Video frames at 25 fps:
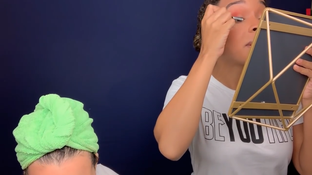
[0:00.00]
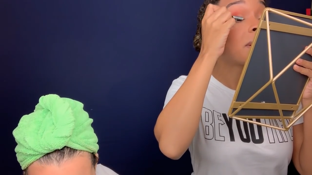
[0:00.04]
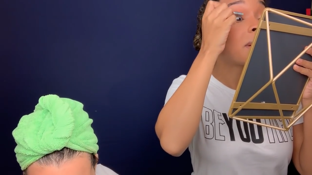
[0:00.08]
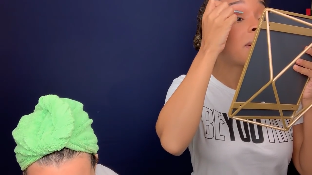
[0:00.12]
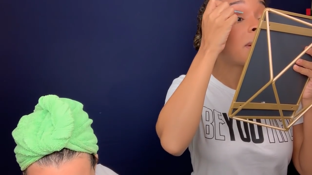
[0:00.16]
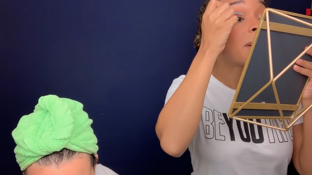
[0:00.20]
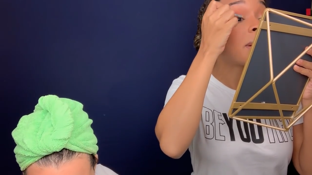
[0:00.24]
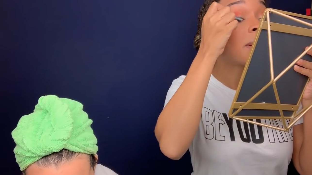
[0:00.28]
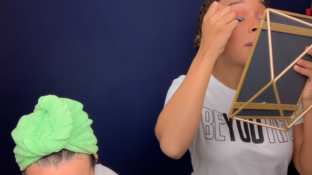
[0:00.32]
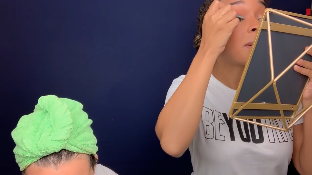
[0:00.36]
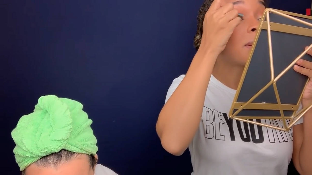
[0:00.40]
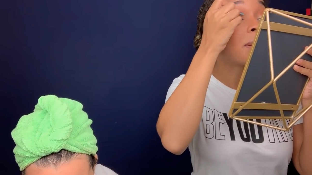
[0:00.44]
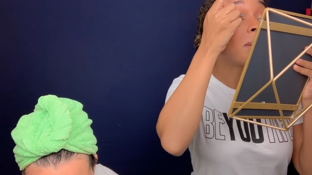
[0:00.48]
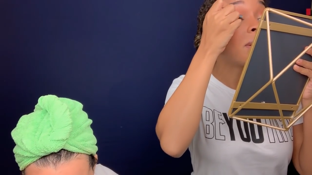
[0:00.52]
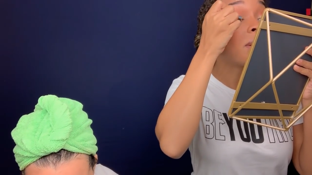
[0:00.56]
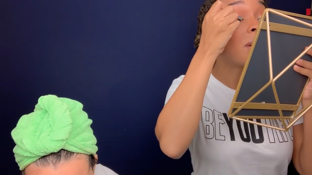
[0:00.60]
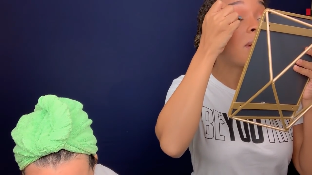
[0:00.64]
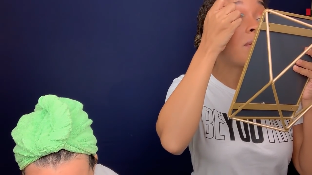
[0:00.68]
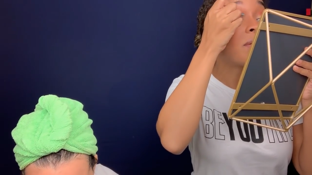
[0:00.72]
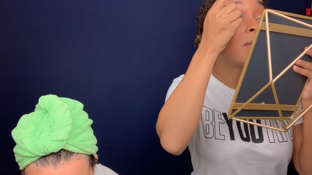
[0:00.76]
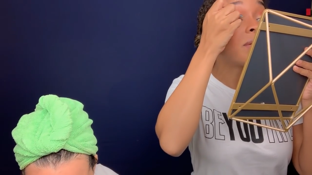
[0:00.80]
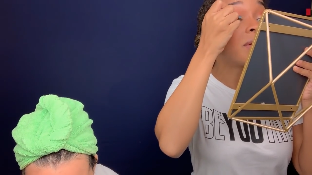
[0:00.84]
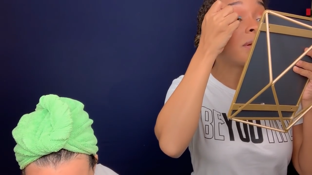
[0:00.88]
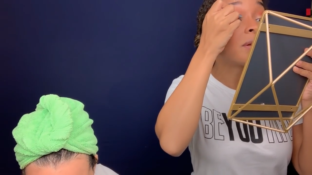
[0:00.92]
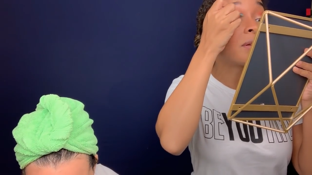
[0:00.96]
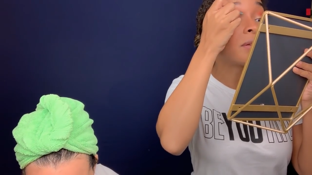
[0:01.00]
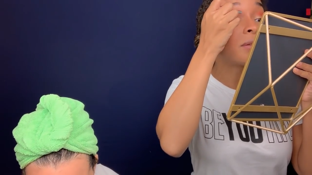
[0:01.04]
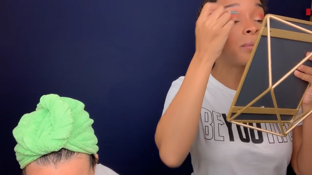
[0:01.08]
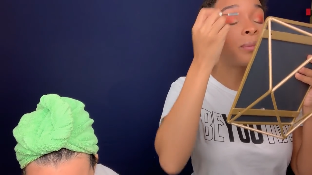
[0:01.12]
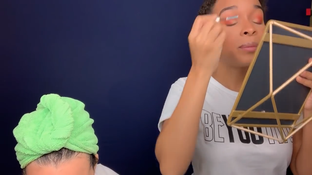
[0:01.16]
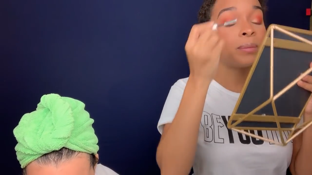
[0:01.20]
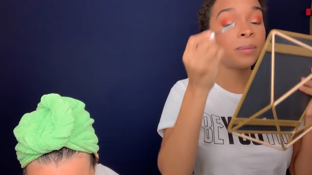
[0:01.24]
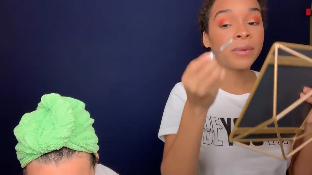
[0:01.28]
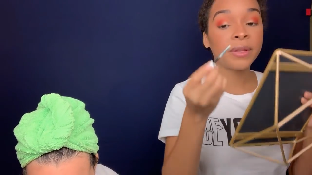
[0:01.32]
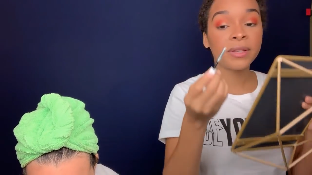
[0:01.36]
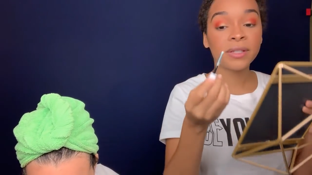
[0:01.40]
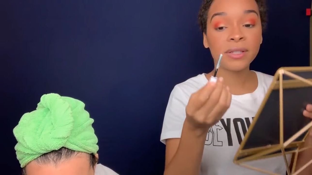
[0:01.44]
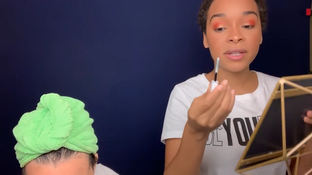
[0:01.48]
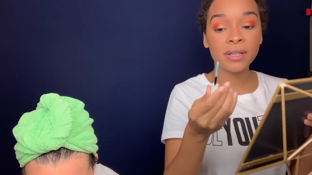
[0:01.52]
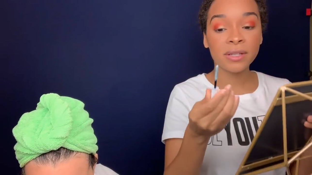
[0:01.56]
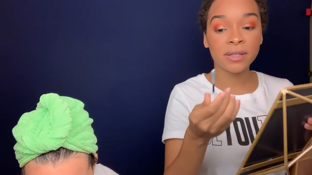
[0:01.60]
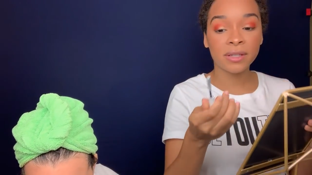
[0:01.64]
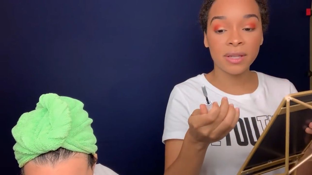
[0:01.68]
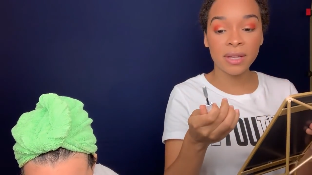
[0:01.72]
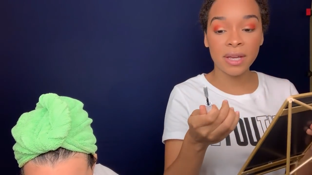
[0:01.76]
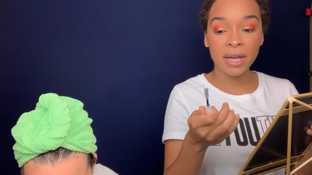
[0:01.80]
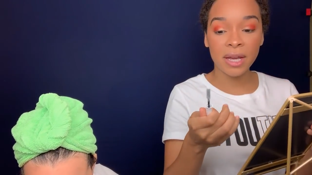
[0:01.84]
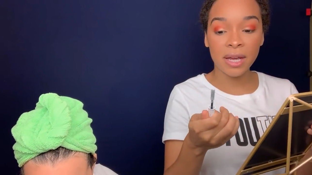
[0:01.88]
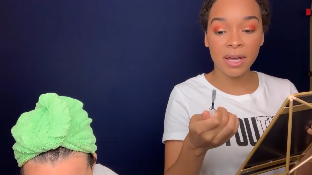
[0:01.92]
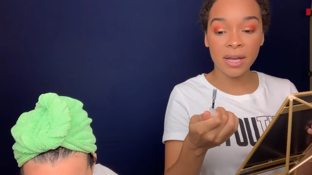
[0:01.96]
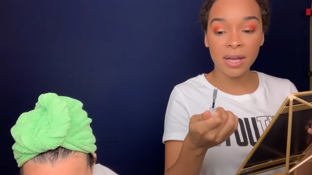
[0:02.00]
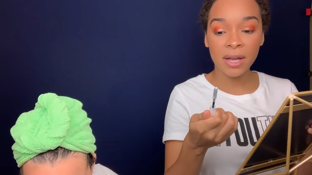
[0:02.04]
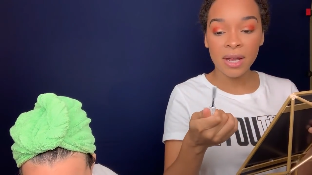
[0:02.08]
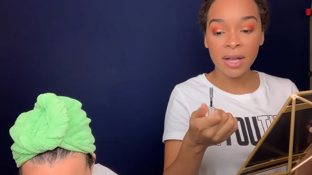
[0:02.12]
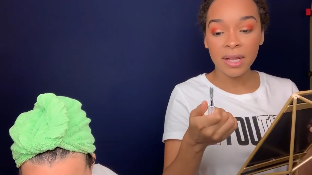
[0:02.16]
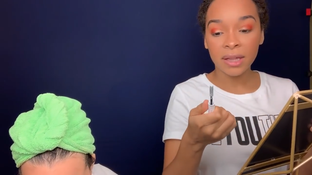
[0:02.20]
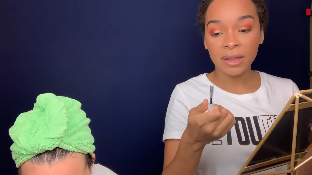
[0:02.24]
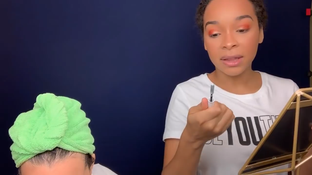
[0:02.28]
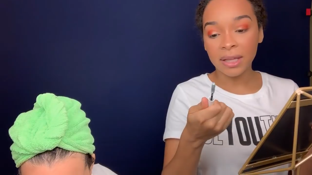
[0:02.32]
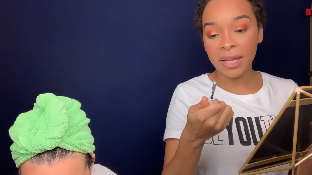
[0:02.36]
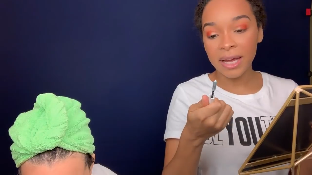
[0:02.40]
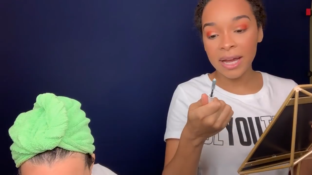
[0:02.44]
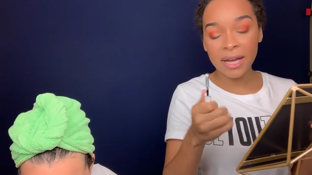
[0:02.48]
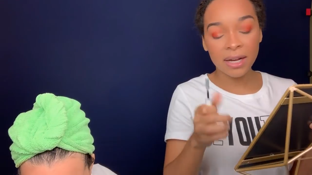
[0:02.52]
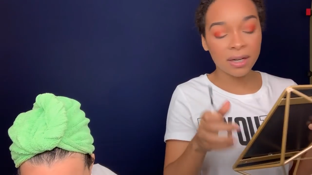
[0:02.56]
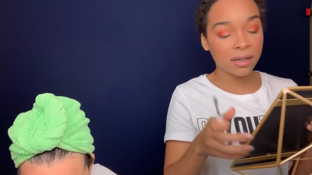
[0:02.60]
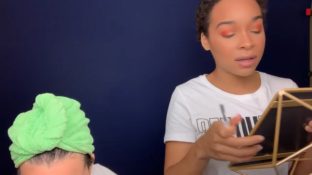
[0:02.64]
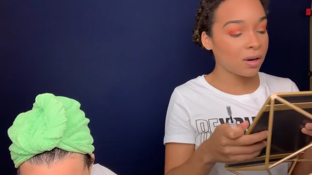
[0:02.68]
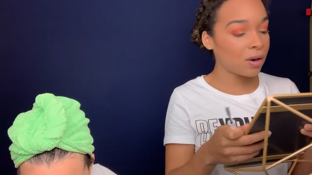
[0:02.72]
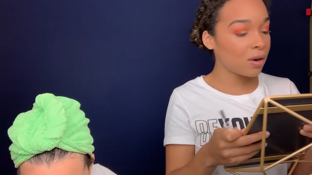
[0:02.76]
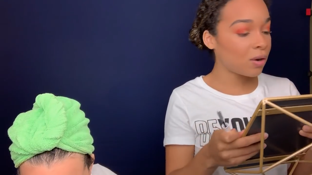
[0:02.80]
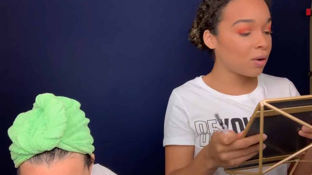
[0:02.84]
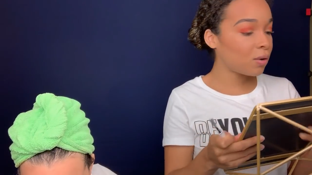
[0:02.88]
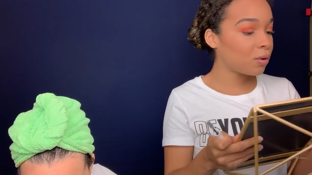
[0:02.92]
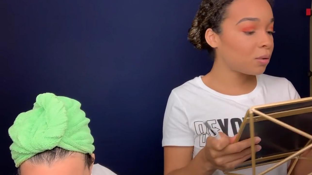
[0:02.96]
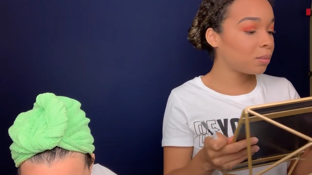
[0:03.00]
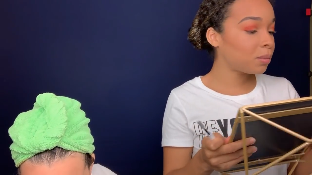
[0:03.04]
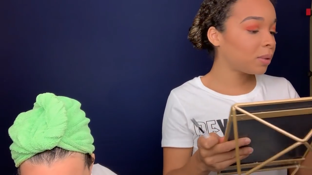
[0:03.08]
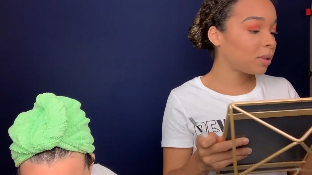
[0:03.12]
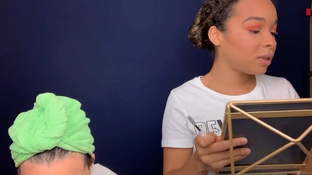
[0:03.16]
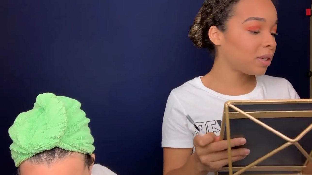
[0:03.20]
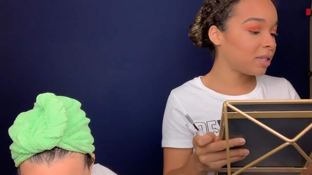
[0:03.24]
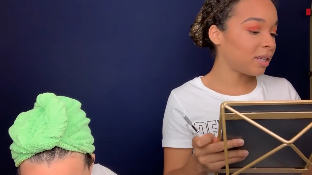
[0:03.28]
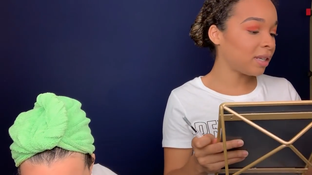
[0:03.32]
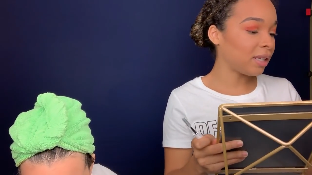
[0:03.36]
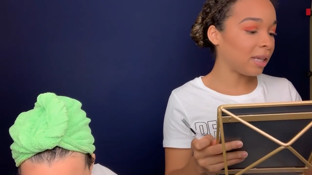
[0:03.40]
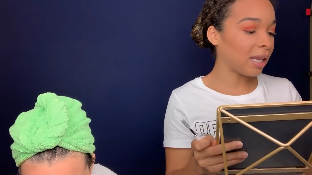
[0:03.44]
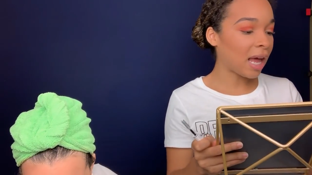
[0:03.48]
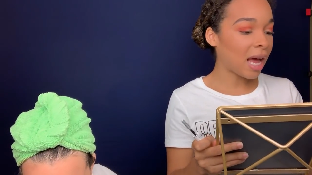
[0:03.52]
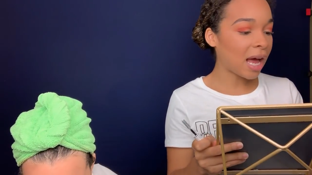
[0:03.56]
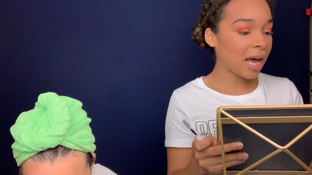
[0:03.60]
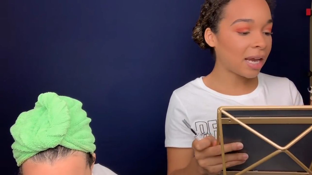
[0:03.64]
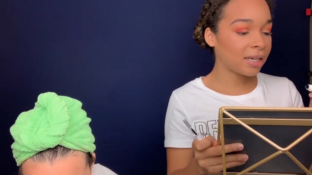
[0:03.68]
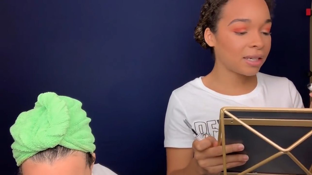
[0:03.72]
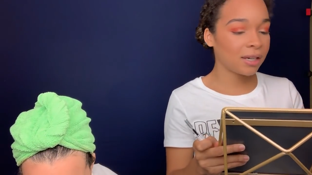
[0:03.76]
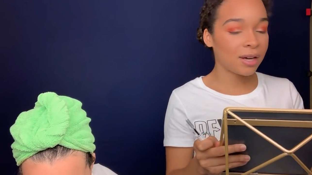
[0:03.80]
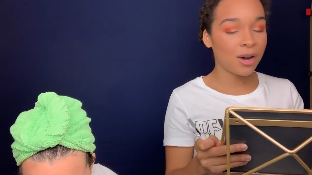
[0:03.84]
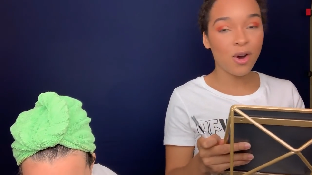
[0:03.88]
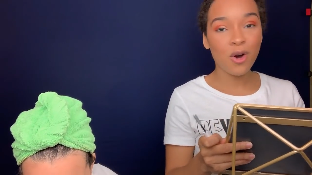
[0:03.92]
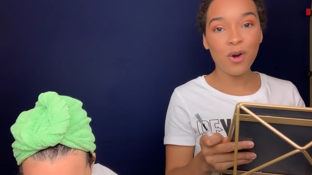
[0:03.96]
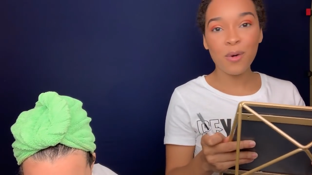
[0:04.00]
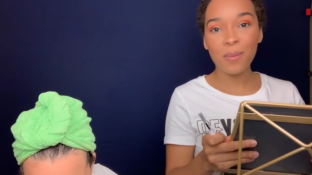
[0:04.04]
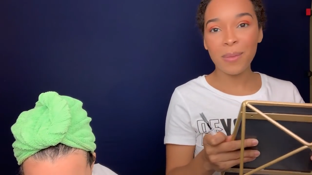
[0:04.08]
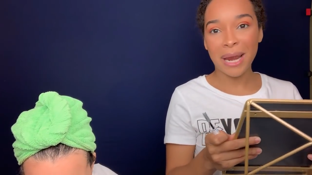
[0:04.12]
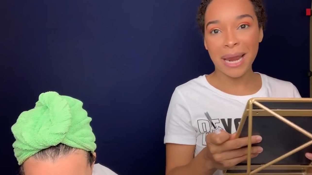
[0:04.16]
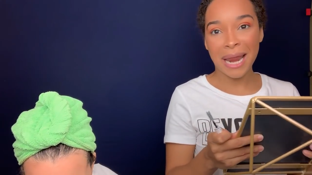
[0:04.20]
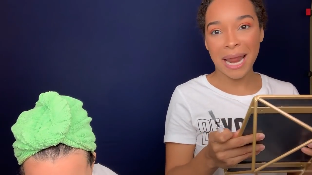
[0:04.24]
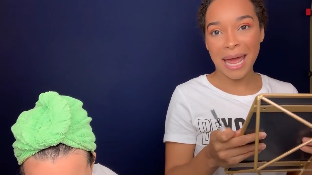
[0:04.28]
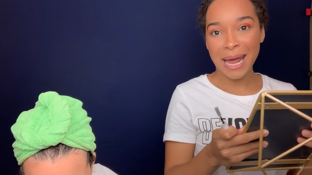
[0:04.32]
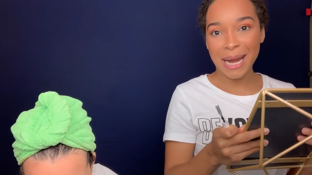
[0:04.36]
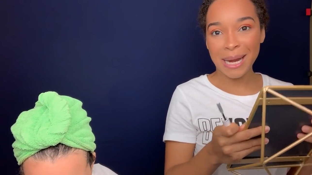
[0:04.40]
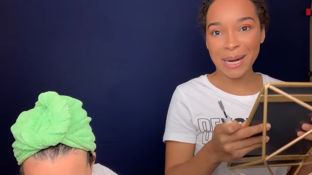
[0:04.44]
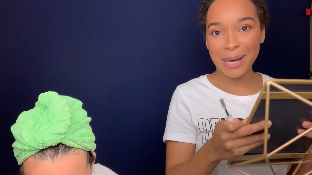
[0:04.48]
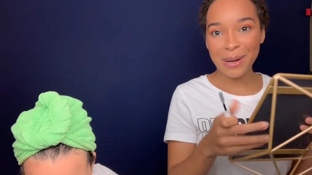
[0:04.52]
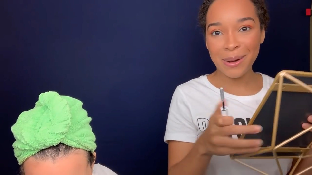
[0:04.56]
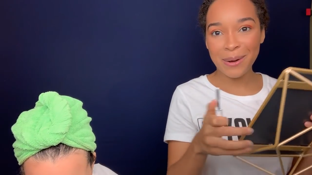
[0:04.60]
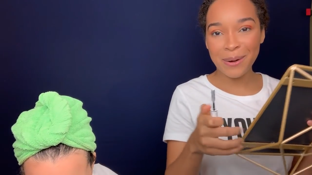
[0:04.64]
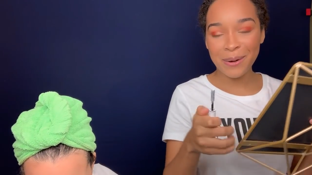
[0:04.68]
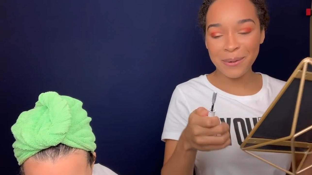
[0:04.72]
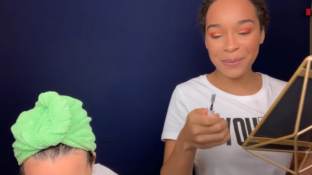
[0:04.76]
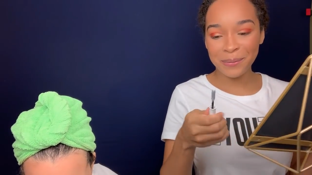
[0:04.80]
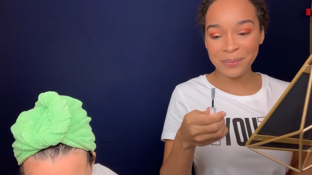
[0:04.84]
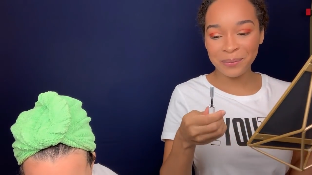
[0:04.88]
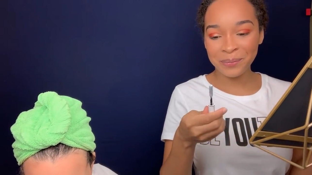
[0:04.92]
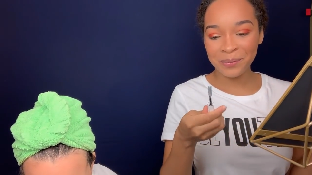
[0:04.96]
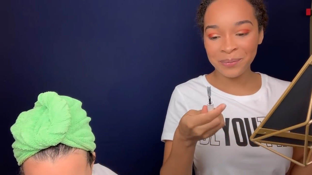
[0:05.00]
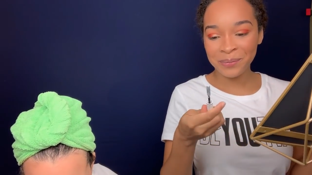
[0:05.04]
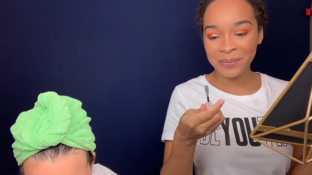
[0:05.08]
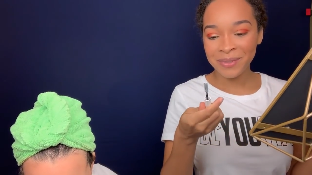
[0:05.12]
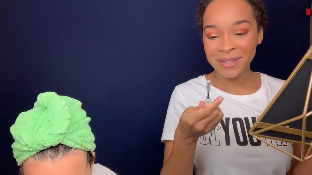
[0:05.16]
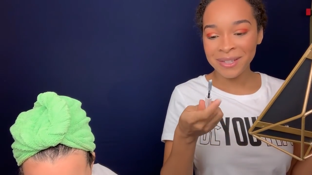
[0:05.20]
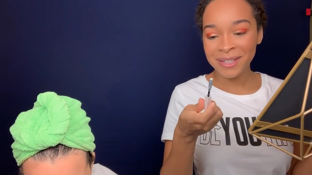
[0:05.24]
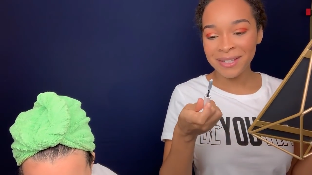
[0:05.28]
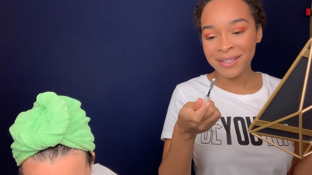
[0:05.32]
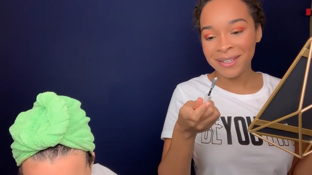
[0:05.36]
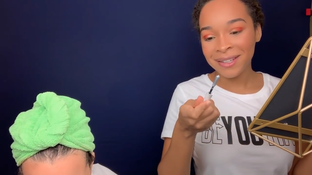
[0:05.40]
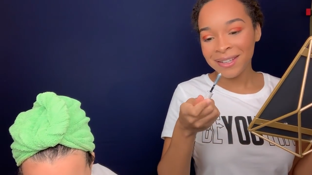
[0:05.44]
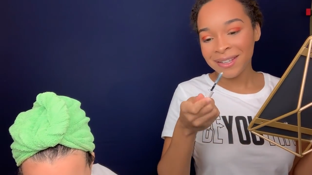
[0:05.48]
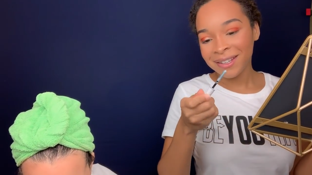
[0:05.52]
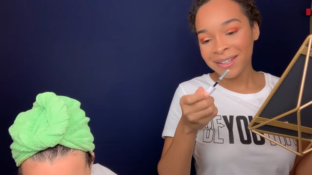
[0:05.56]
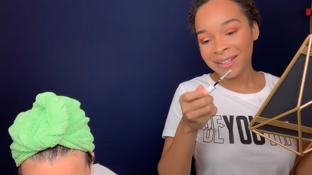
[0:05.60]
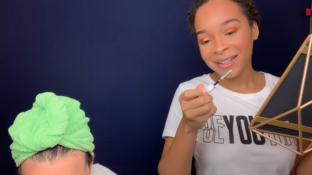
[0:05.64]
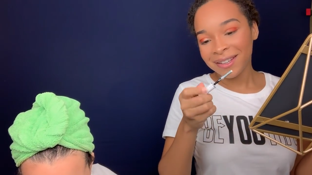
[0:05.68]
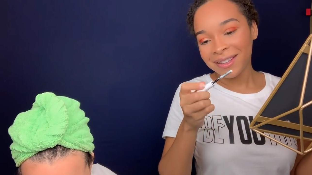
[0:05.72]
I love this. This is the Lancome. Is it Lancome? Lancome.